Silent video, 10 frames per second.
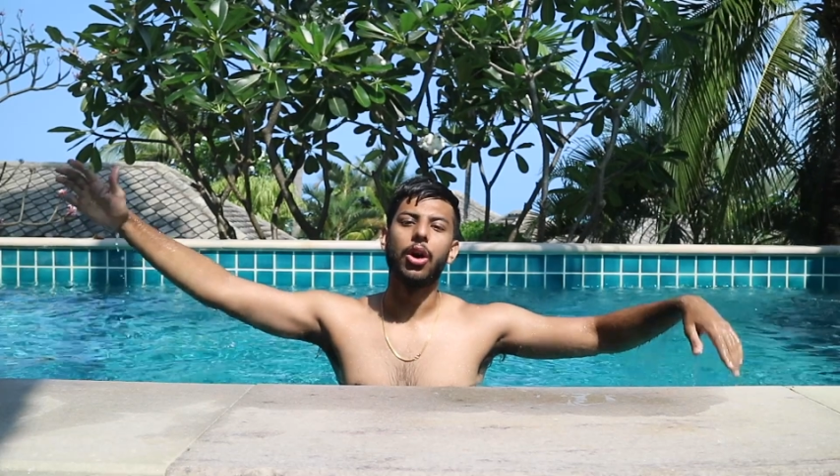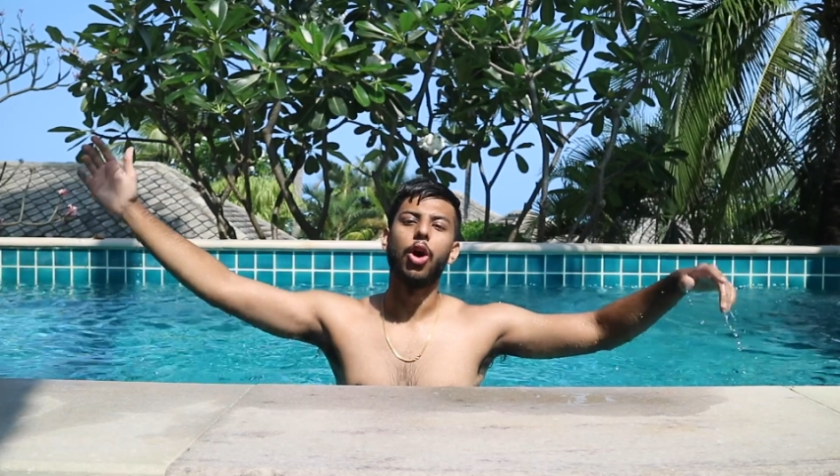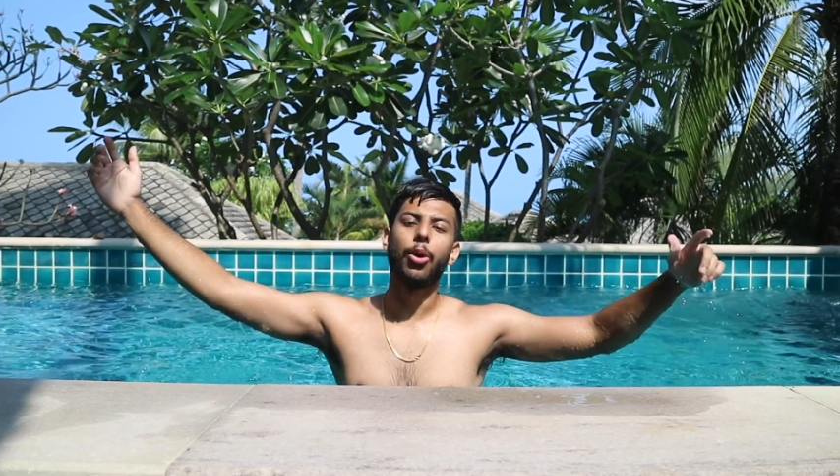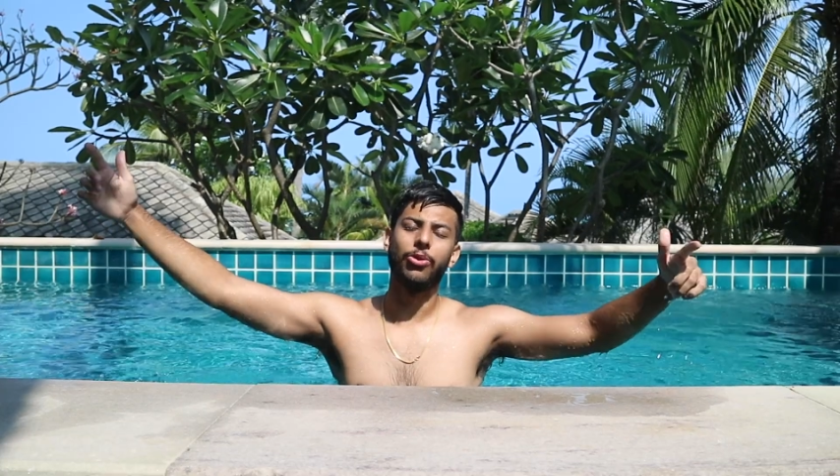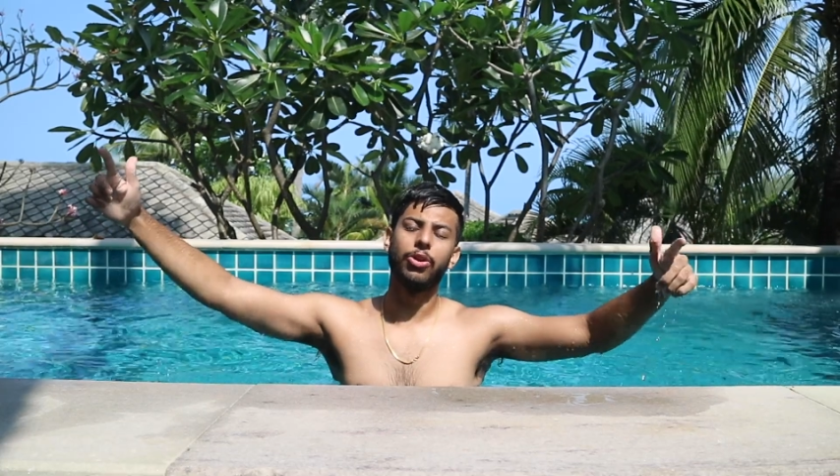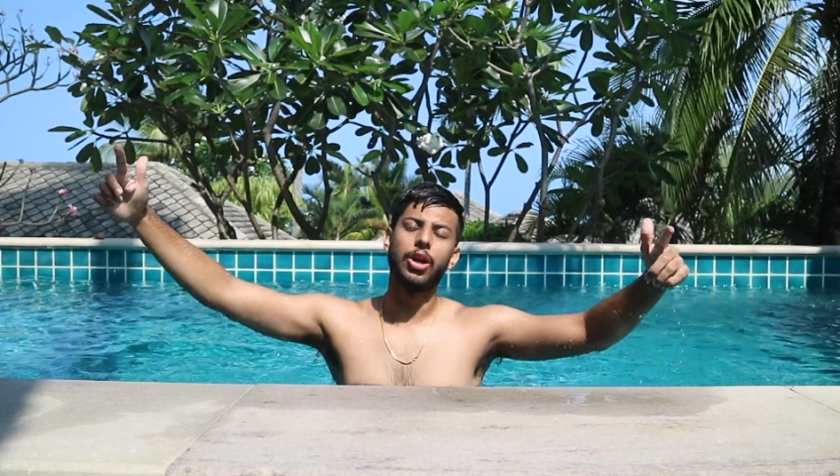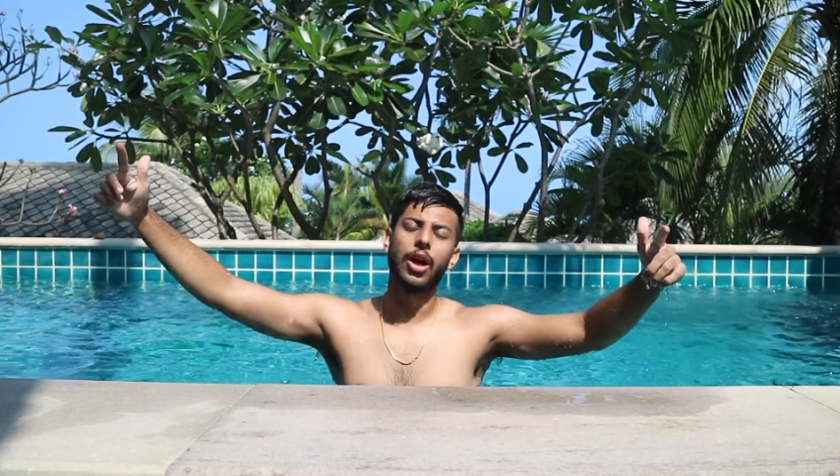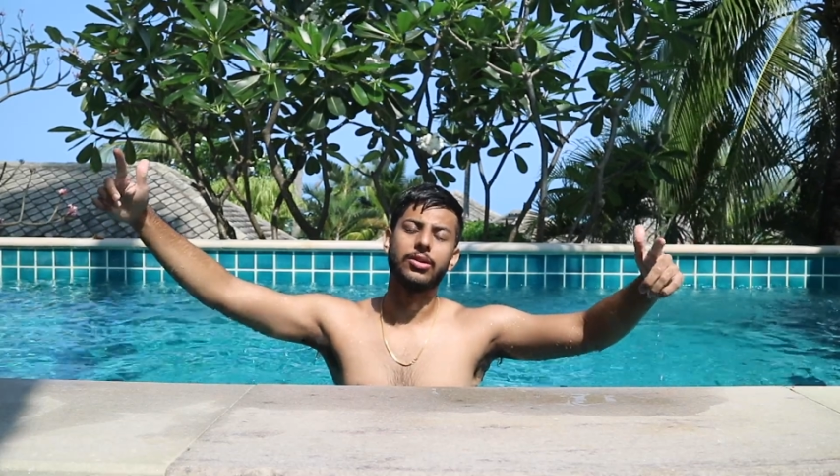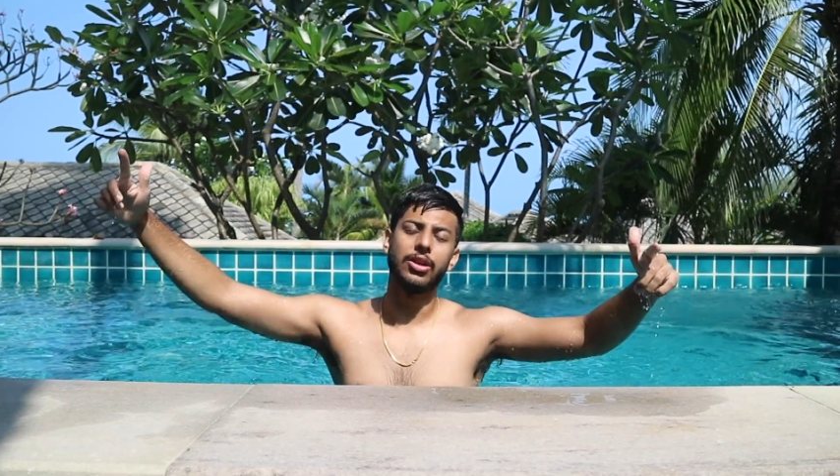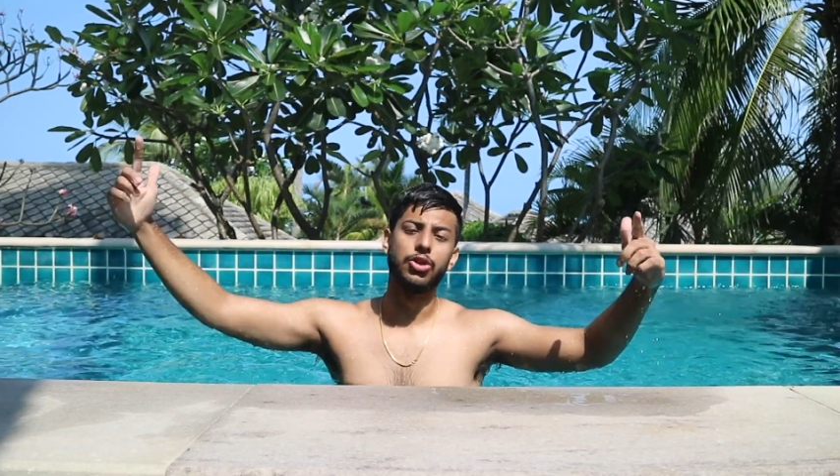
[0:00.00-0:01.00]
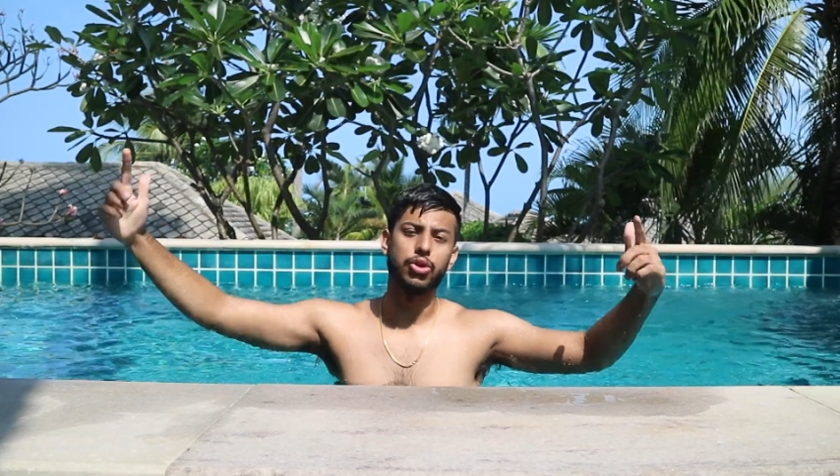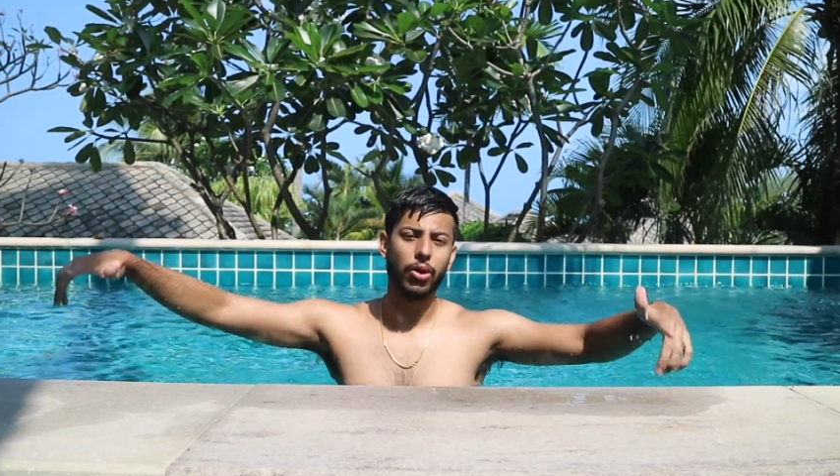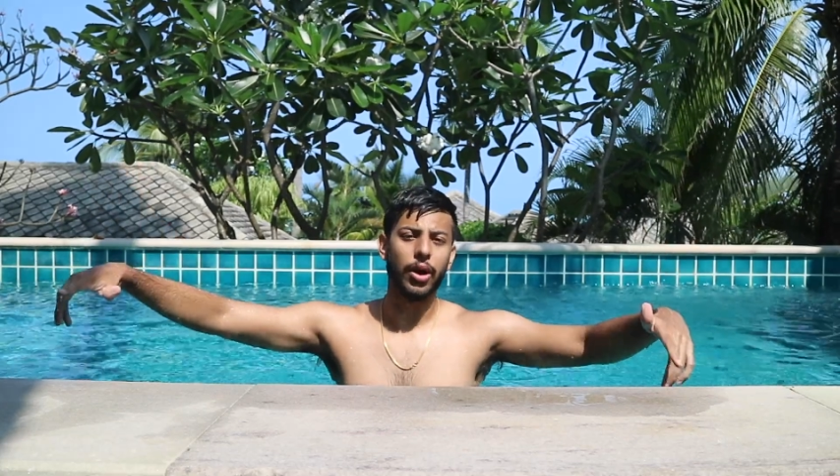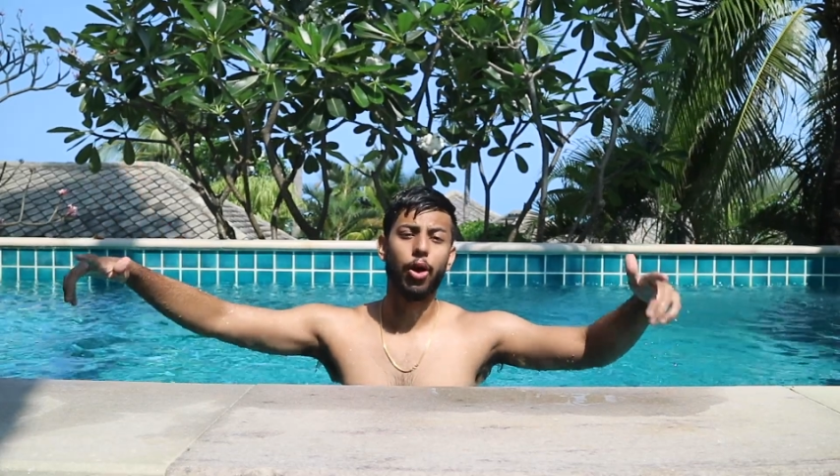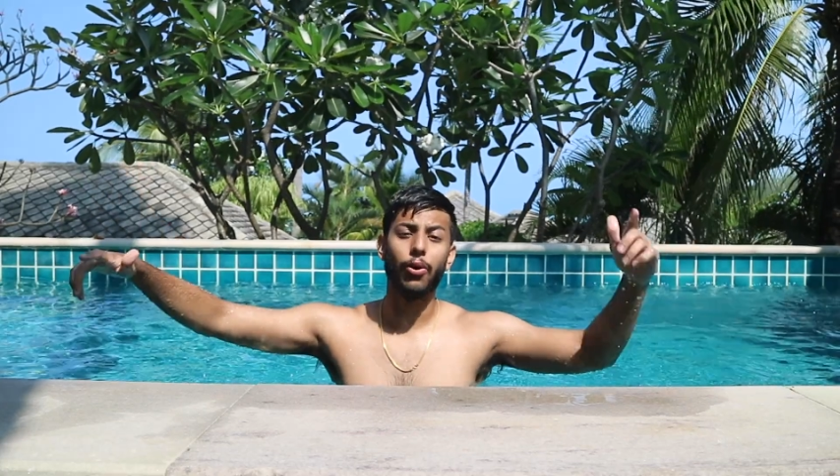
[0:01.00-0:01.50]
Hopefully you guys
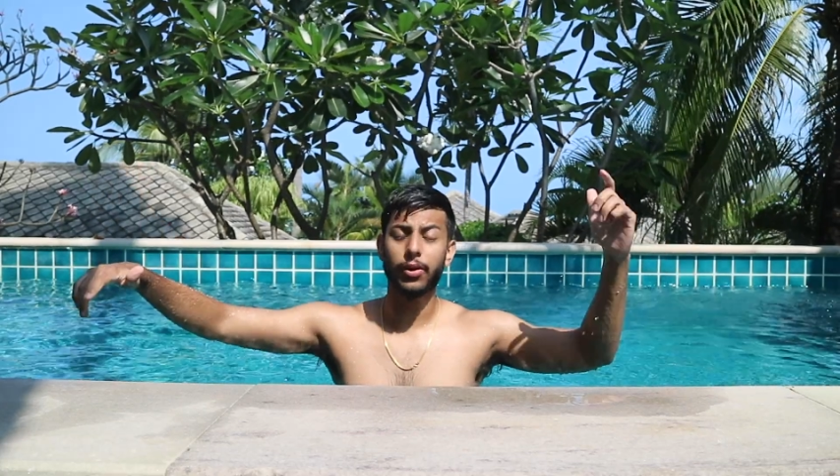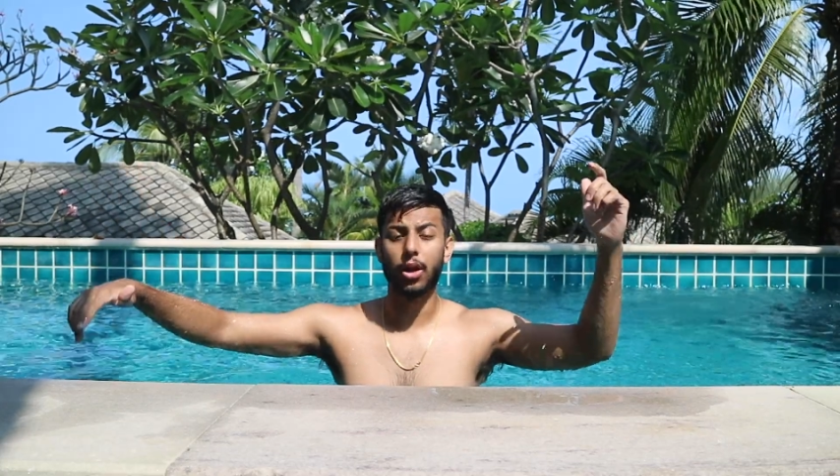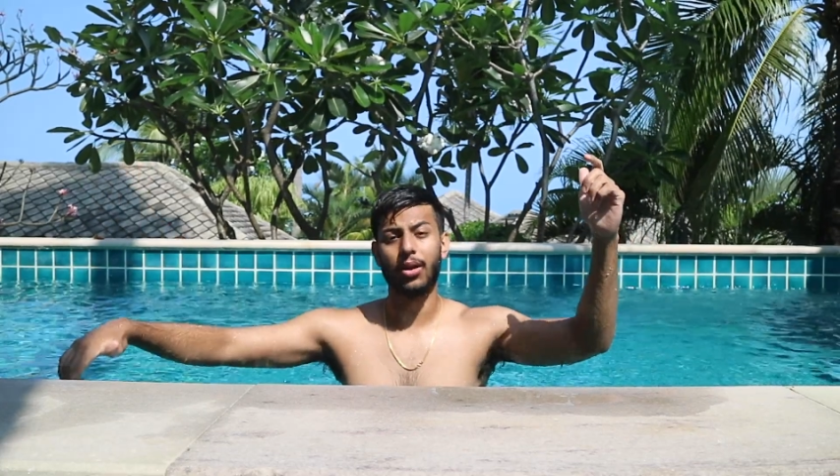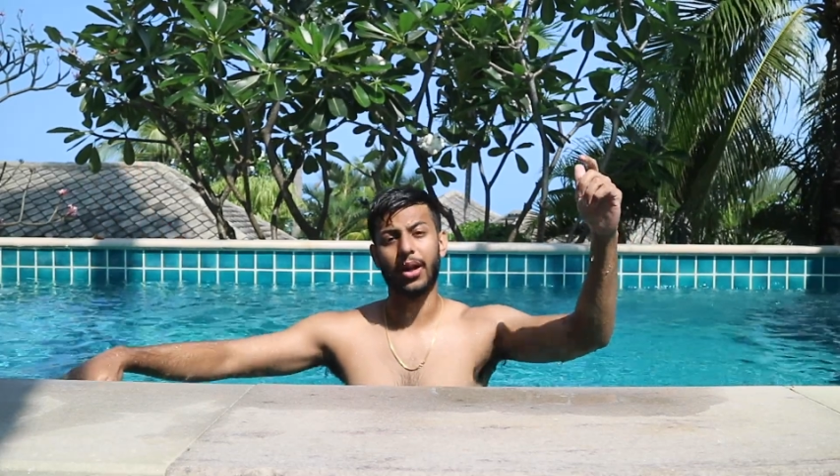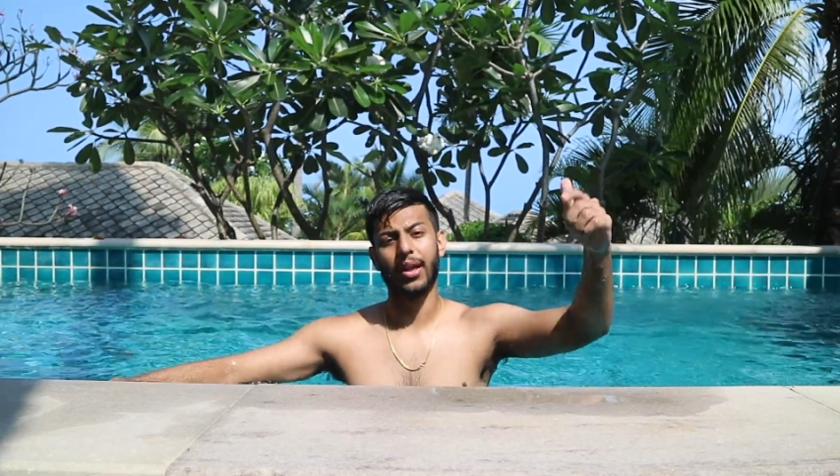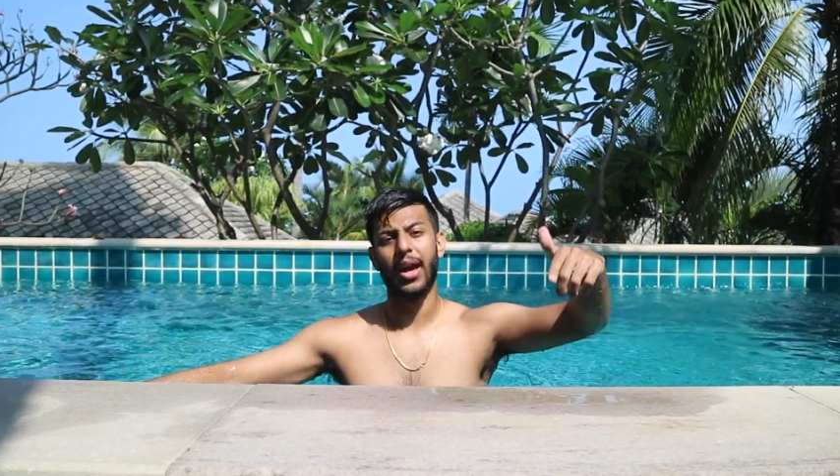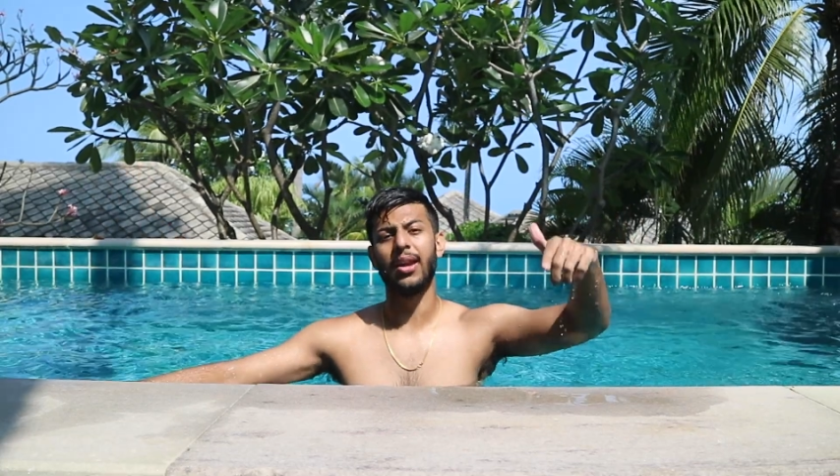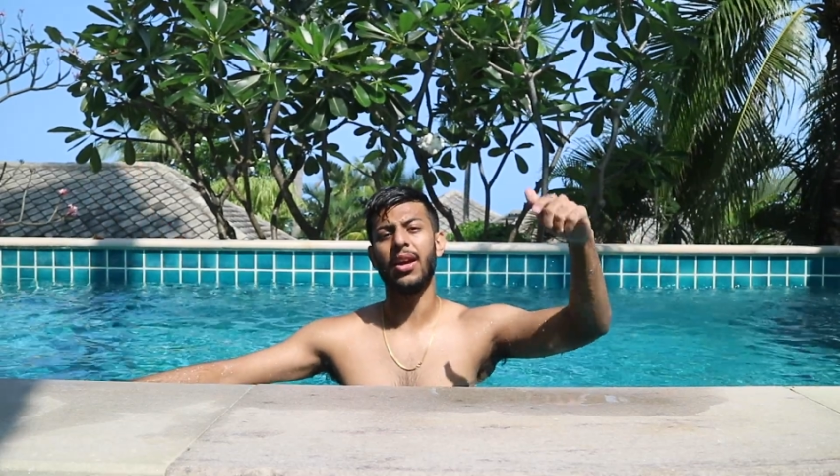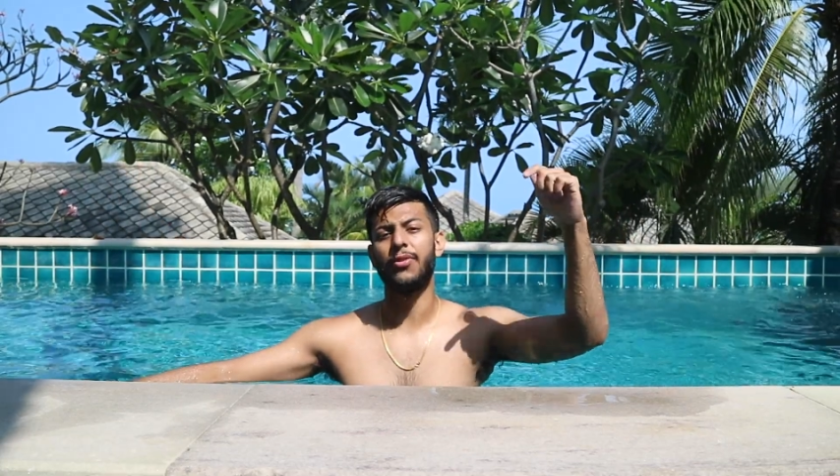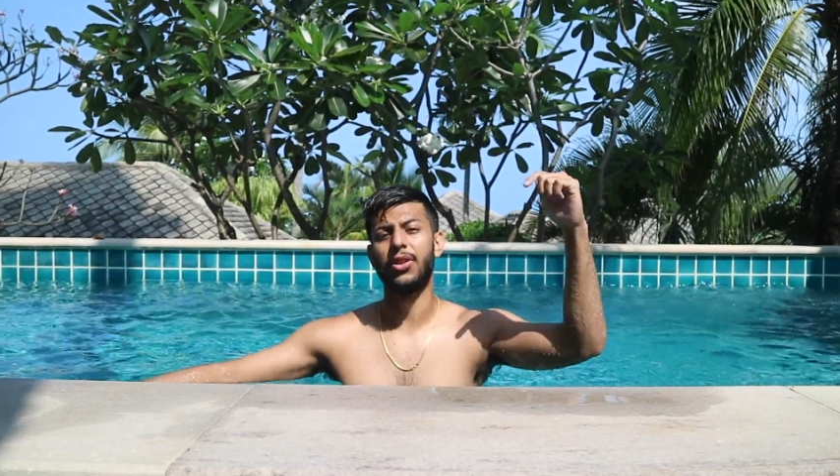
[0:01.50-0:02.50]
enjoy. Hopefully y'all like the edit.